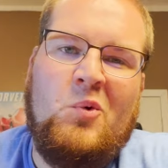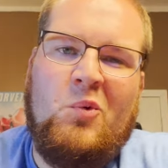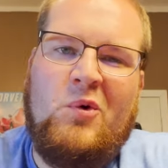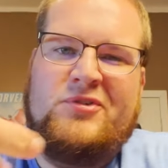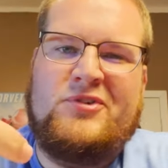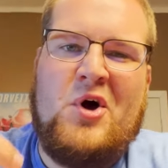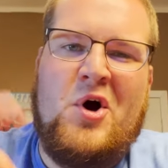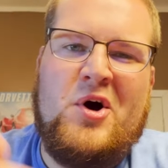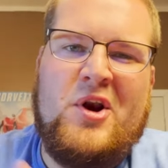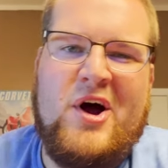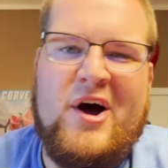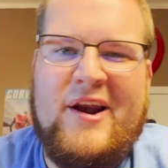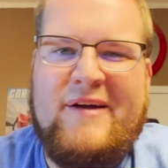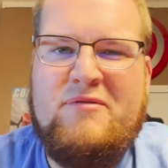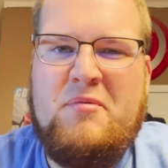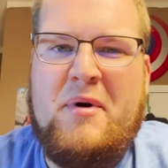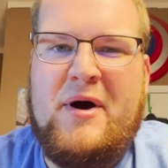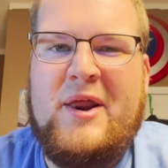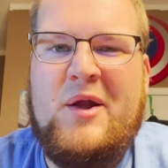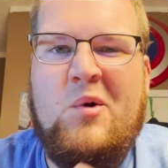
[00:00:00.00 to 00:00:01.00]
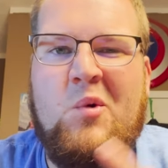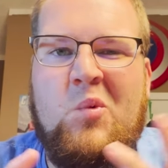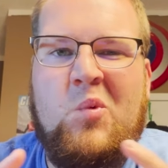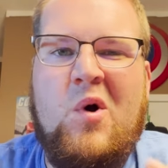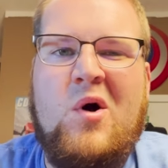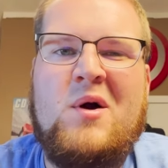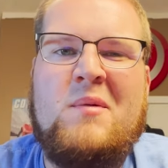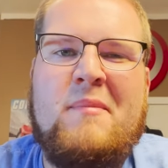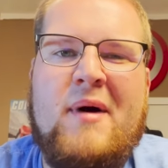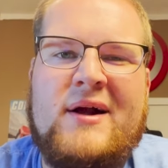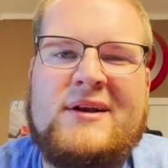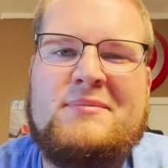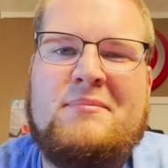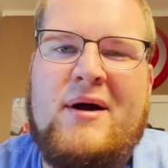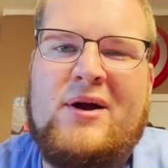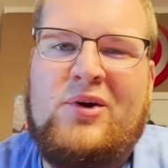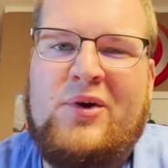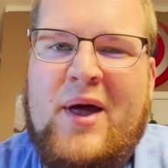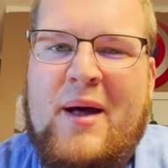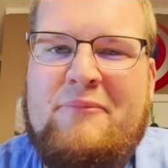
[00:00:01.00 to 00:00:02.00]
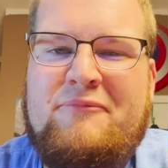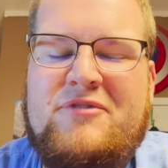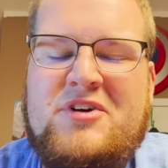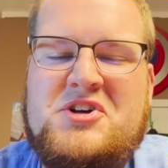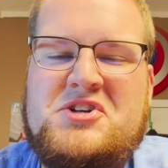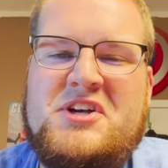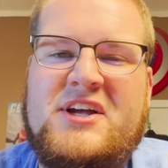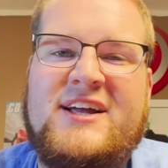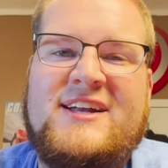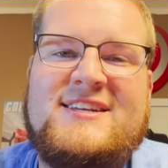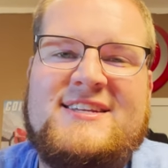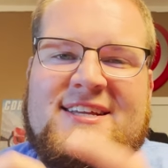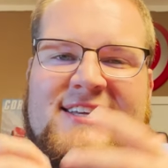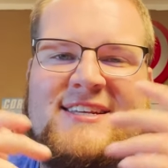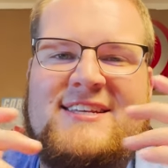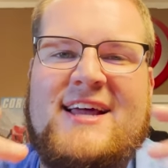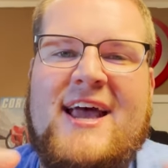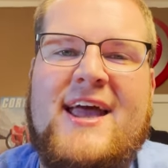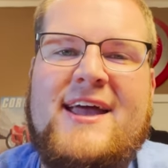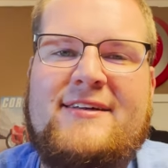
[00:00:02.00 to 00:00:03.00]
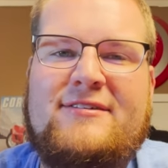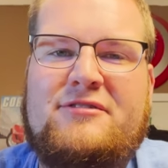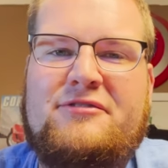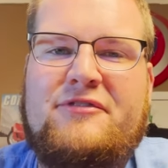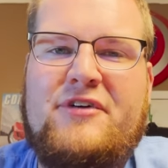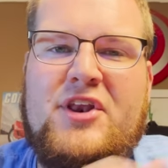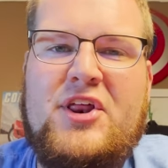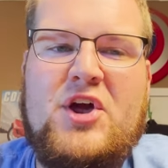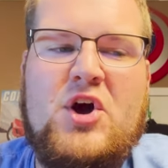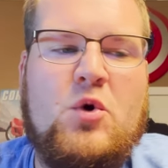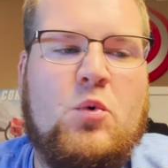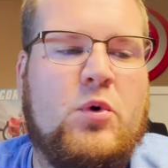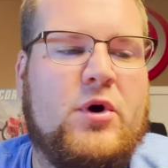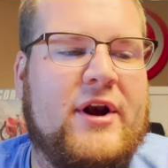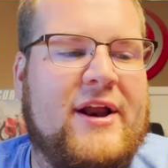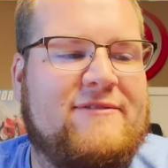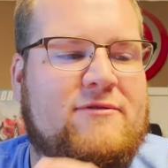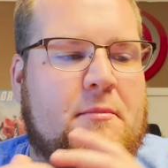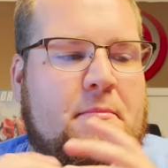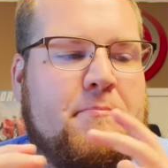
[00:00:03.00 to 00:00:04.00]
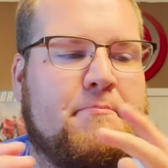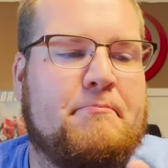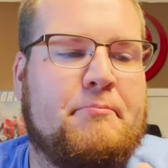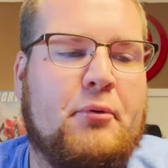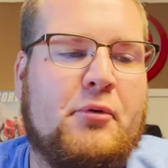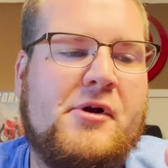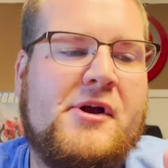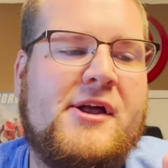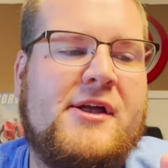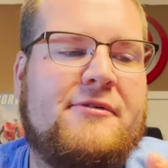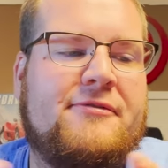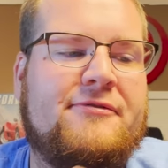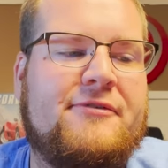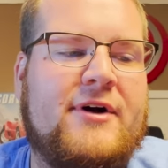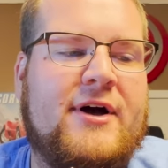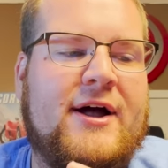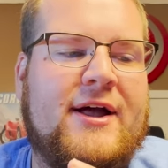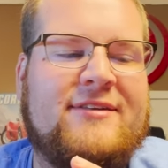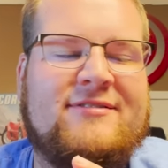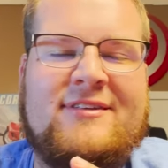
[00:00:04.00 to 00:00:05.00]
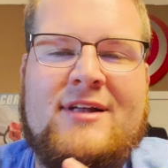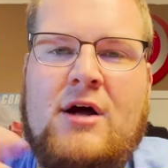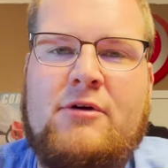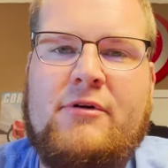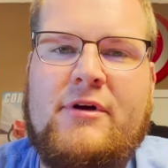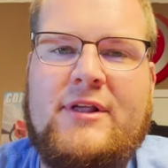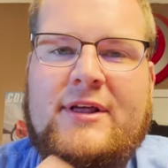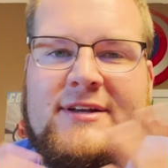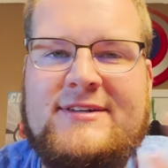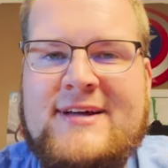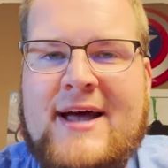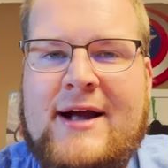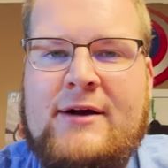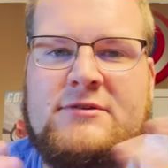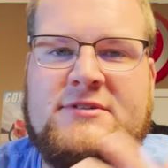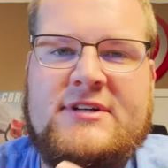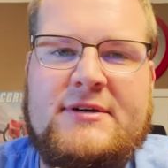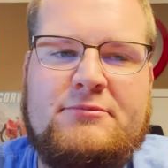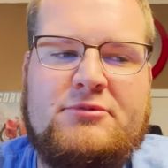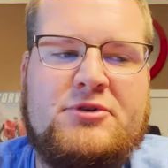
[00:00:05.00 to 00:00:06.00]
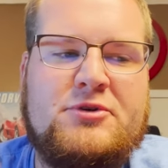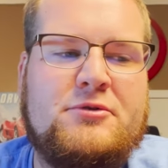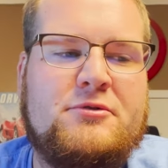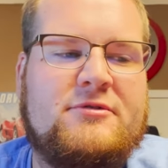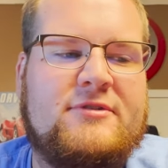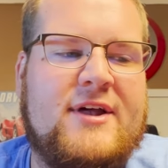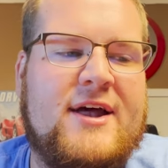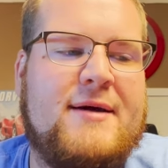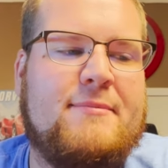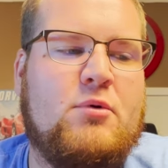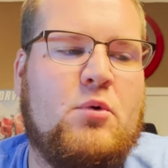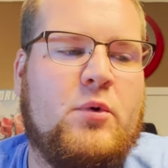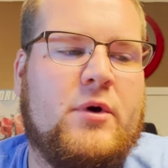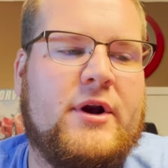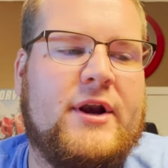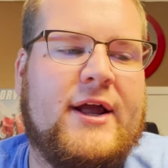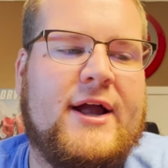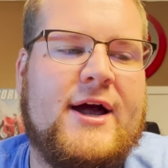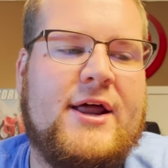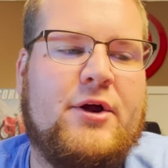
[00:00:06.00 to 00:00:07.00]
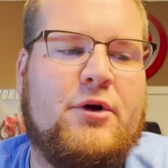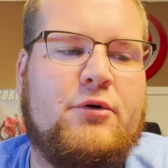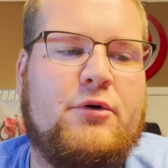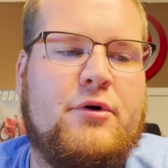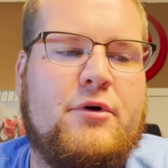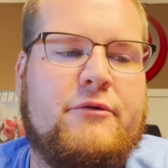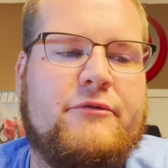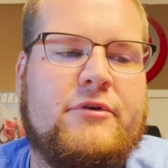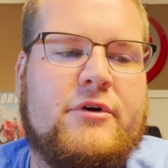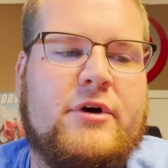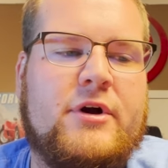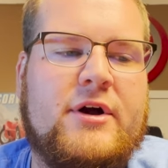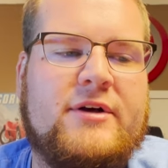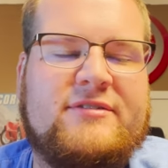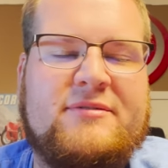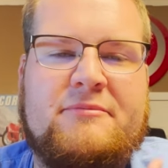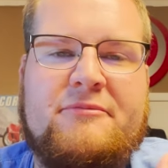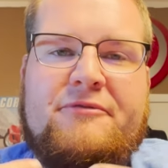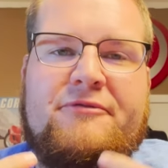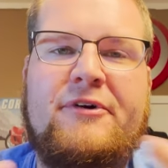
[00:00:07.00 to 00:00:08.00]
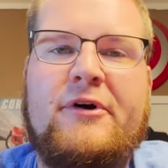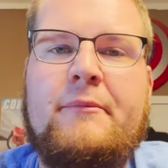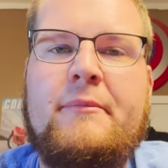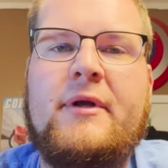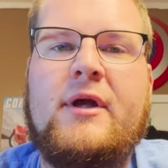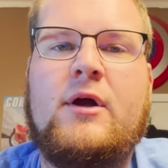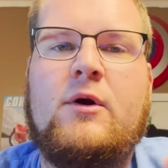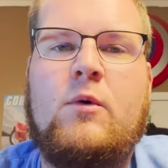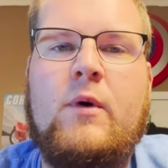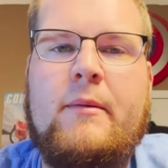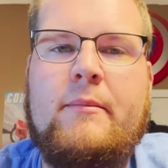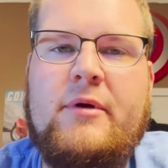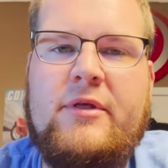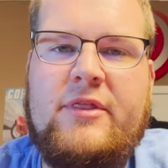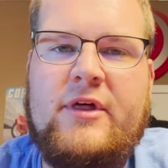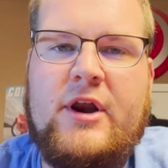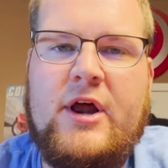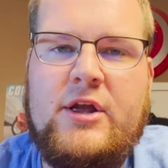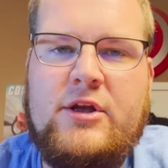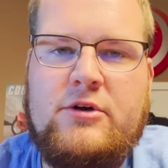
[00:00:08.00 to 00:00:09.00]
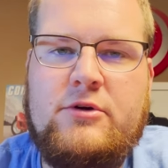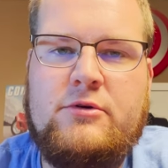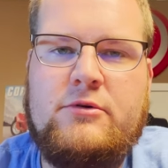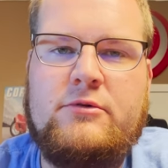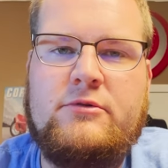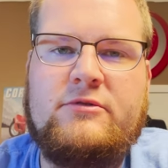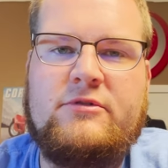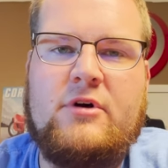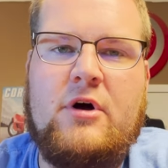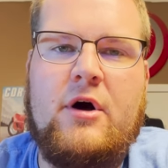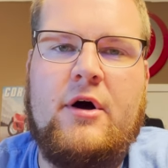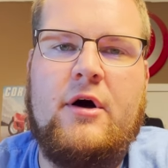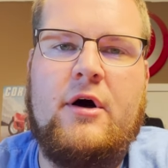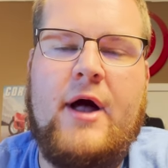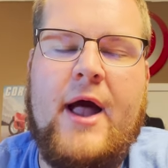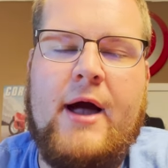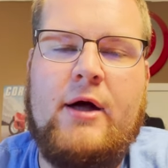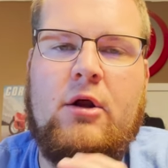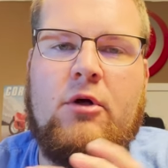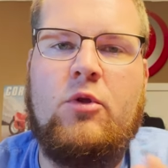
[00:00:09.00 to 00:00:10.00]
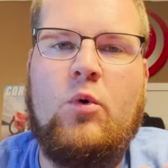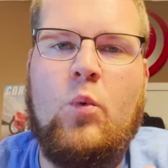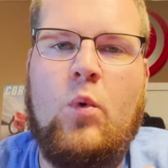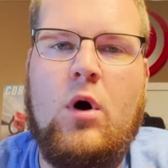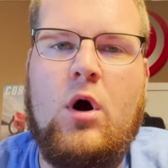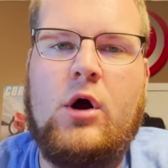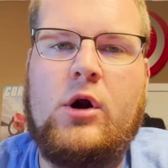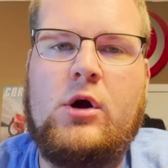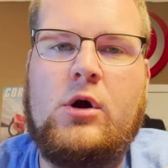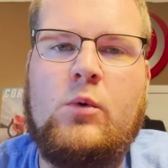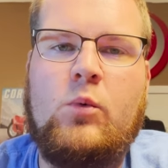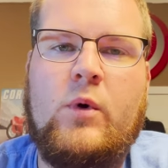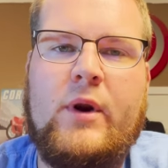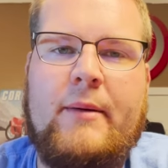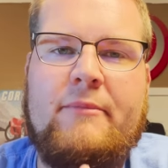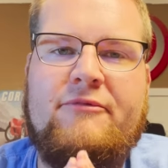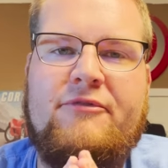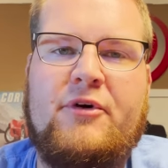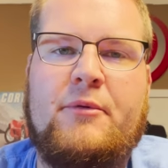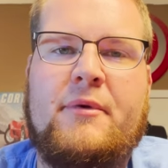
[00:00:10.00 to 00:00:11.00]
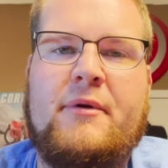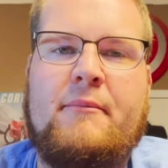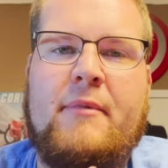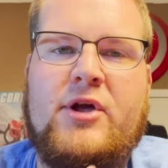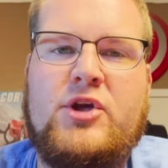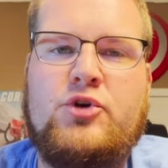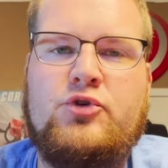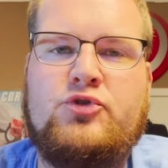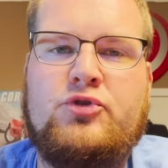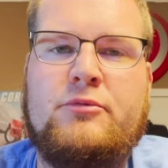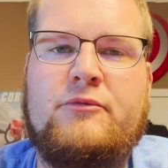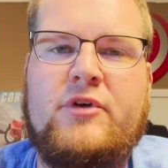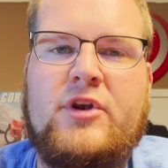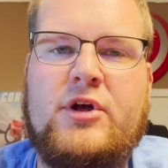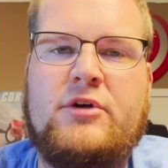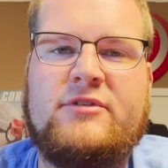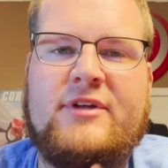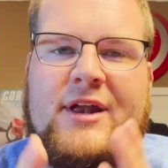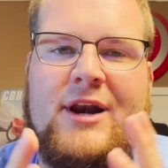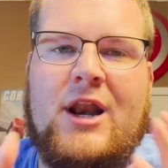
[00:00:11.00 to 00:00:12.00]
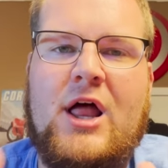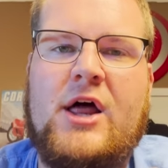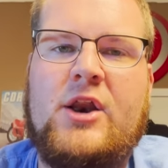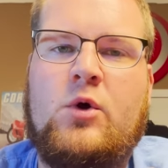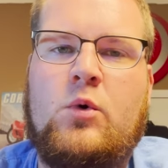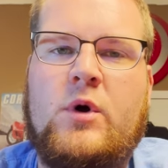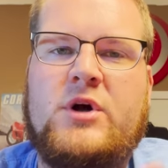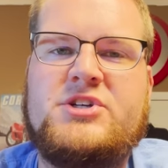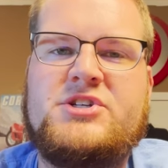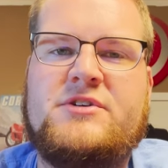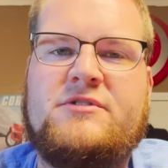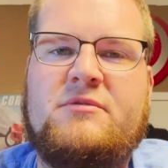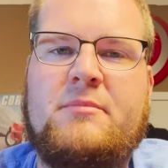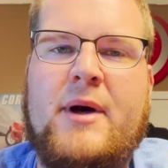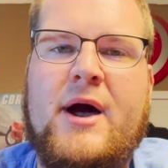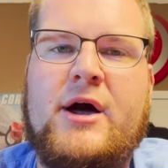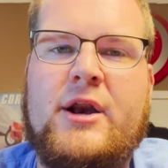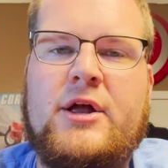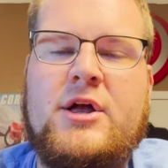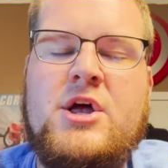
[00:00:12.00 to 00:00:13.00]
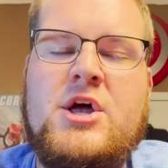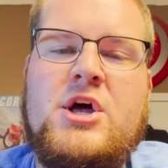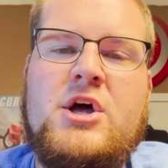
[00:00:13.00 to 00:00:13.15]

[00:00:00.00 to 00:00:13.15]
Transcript: What's going on, everybody? Welcome back to Michael Knapp Fishing. Today's video, we're gonna have a brief, it's not really a Tackle Tip Tuesday, but we're gonna kind of go over some filming equipment that I use out on the water when I'm filming my YouTube videos. I had a lot of questions about it,